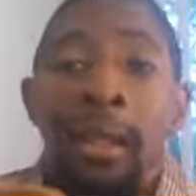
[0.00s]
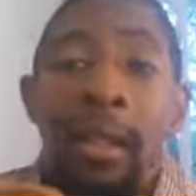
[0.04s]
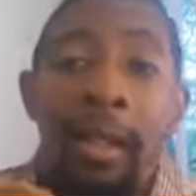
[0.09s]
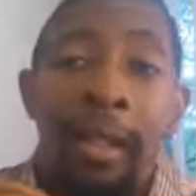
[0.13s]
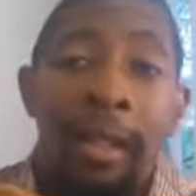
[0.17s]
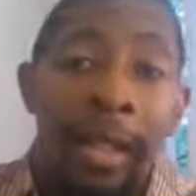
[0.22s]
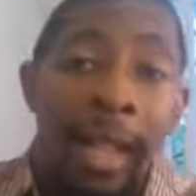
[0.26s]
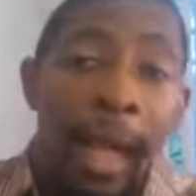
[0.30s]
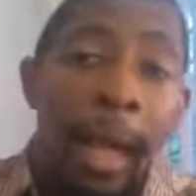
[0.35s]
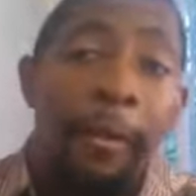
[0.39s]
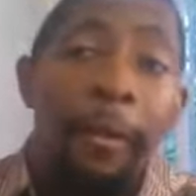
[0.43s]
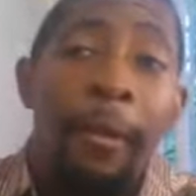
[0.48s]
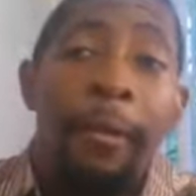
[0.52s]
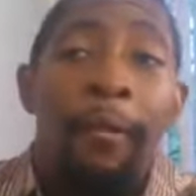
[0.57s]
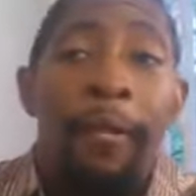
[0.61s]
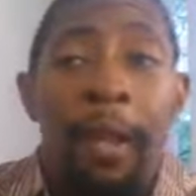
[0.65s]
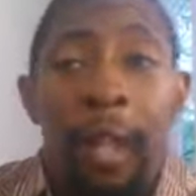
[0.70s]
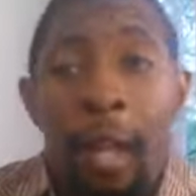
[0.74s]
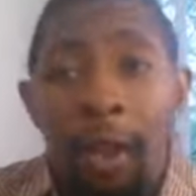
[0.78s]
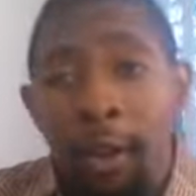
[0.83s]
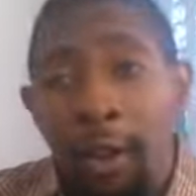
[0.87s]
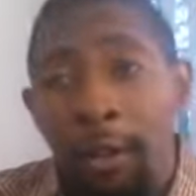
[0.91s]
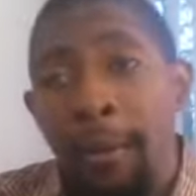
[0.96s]
Save it for
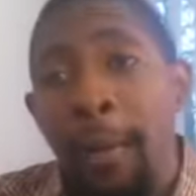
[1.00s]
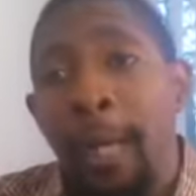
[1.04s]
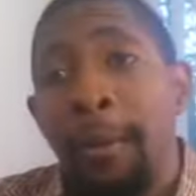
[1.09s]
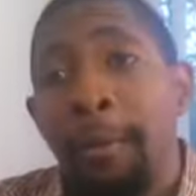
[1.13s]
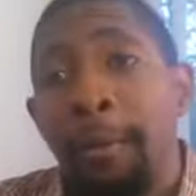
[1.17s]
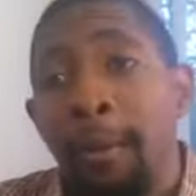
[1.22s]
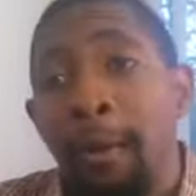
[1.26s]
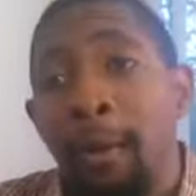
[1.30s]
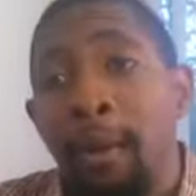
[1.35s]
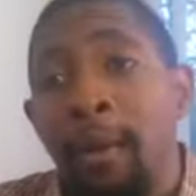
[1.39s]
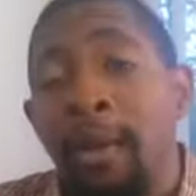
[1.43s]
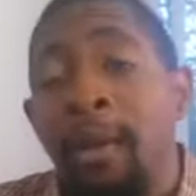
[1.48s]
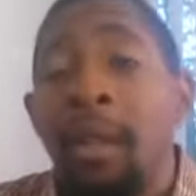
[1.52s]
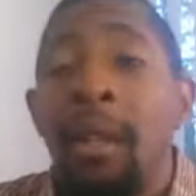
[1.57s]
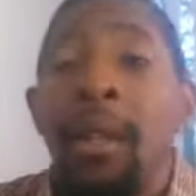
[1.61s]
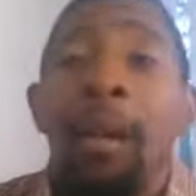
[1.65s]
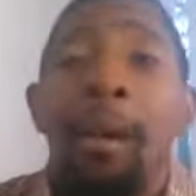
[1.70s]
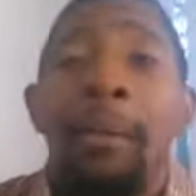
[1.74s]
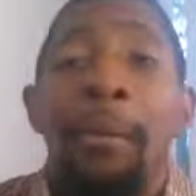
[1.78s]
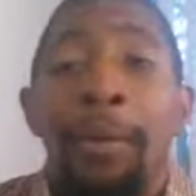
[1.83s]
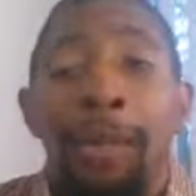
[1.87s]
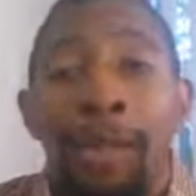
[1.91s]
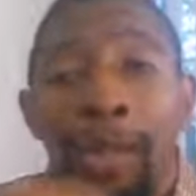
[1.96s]
those people.
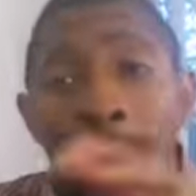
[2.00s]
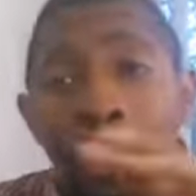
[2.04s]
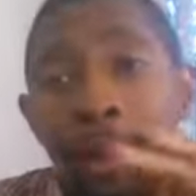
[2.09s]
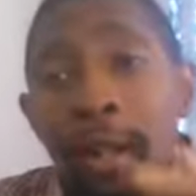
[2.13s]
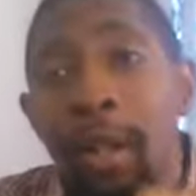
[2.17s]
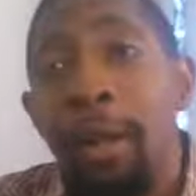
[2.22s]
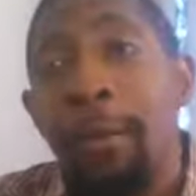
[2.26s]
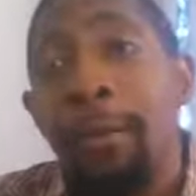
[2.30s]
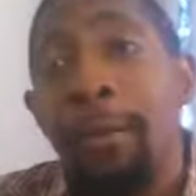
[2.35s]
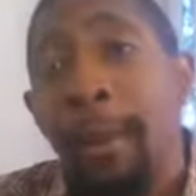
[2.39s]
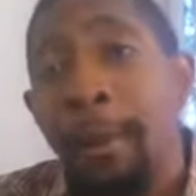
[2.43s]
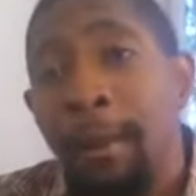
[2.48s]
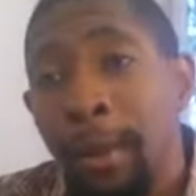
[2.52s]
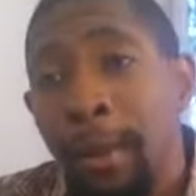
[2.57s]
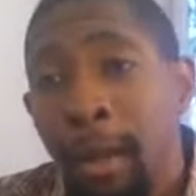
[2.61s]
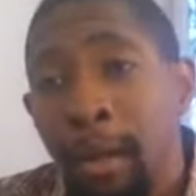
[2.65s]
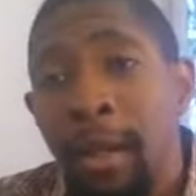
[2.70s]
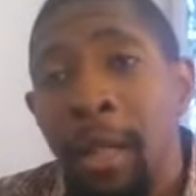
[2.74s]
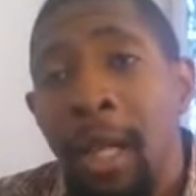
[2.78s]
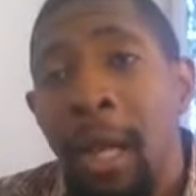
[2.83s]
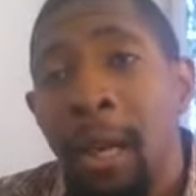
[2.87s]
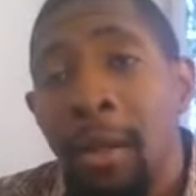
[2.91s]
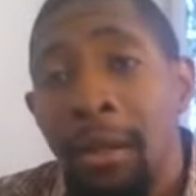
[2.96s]
Majority of the people you
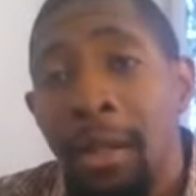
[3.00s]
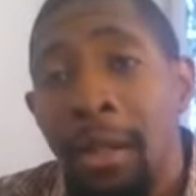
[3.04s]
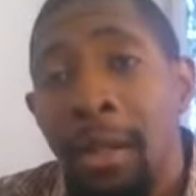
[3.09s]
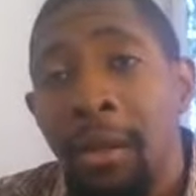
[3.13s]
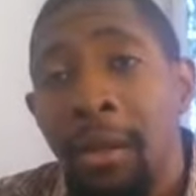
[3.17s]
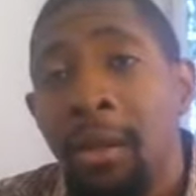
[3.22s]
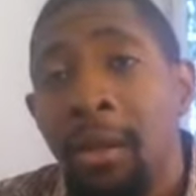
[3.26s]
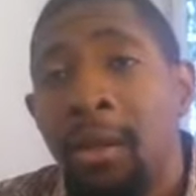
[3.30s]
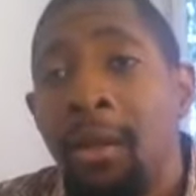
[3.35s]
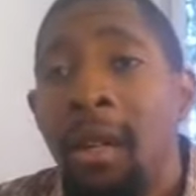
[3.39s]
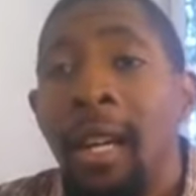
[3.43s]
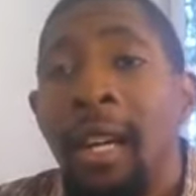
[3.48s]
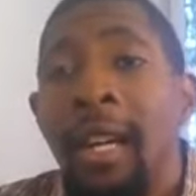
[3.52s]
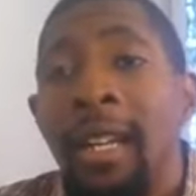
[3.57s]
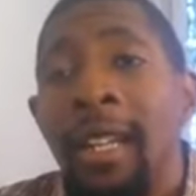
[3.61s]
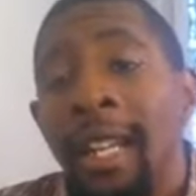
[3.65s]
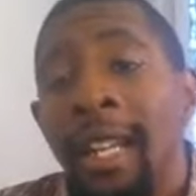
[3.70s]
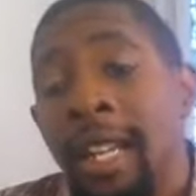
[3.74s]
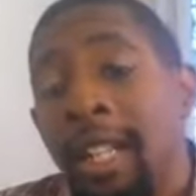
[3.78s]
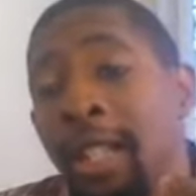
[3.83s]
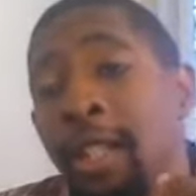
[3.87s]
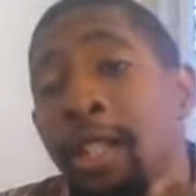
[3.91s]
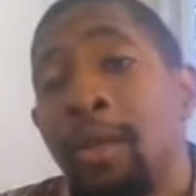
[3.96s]
talk to,
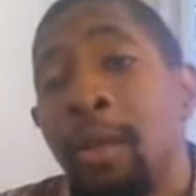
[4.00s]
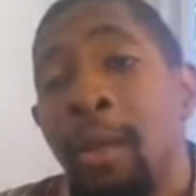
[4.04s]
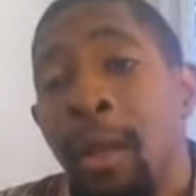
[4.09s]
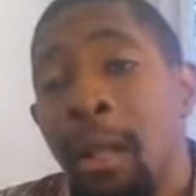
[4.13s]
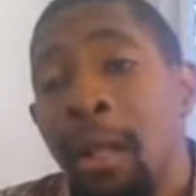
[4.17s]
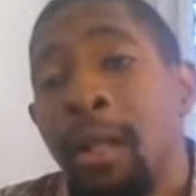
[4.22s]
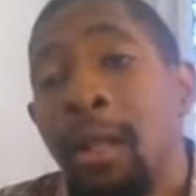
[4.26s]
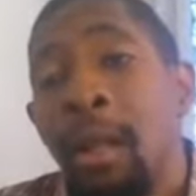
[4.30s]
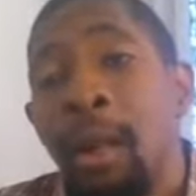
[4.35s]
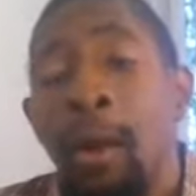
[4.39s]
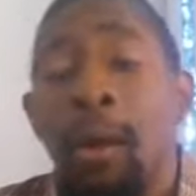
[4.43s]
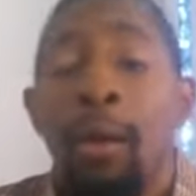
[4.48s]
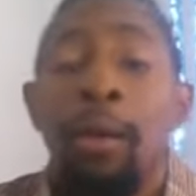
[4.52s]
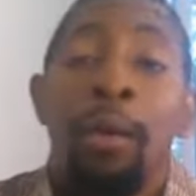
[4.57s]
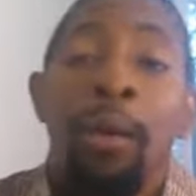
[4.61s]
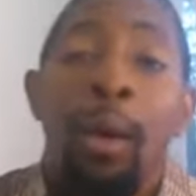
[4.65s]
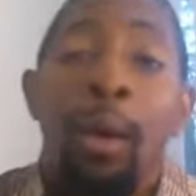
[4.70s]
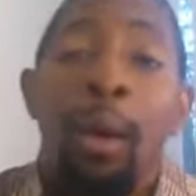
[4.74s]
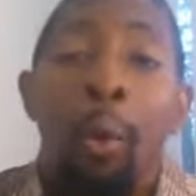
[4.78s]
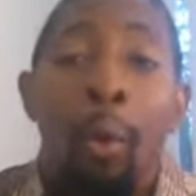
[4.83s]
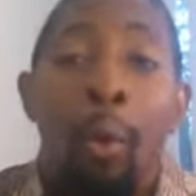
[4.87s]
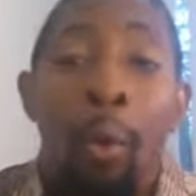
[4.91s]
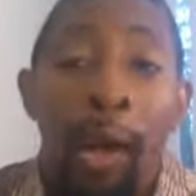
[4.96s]
they just want to know
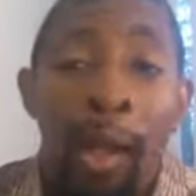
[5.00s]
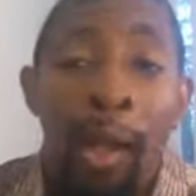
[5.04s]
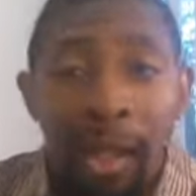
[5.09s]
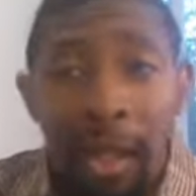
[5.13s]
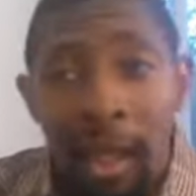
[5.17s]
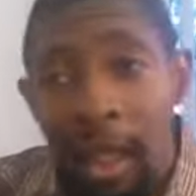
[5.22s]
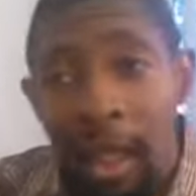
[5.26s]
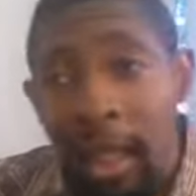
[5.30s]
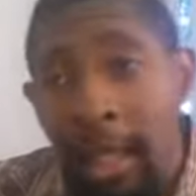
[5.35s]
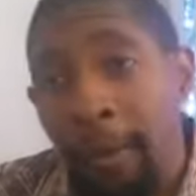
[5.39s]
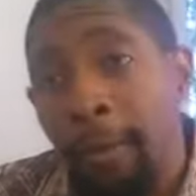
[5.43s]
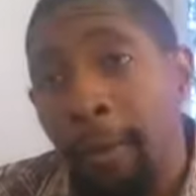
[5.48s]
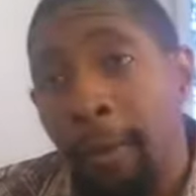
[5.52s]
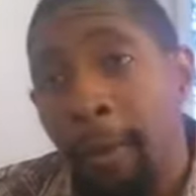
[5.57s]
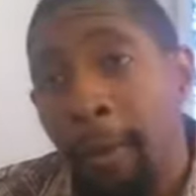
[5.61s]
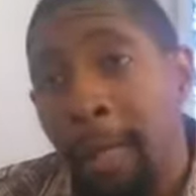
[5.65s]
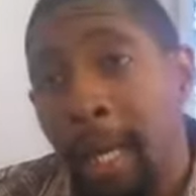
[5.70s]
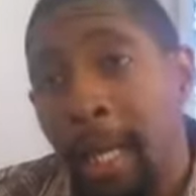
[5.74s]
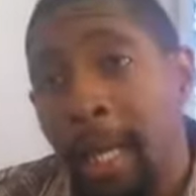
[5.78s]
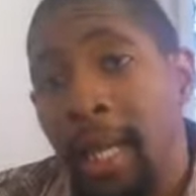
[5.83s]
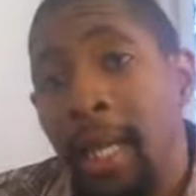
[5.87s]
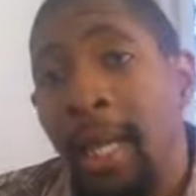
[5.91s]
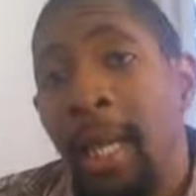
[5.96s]
what's in it for
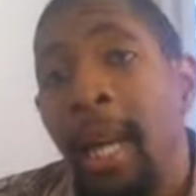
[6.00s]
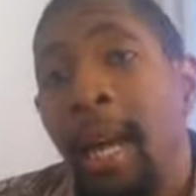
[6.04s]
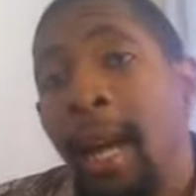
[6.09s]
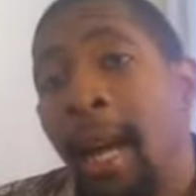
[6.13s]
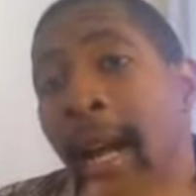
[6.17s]
me.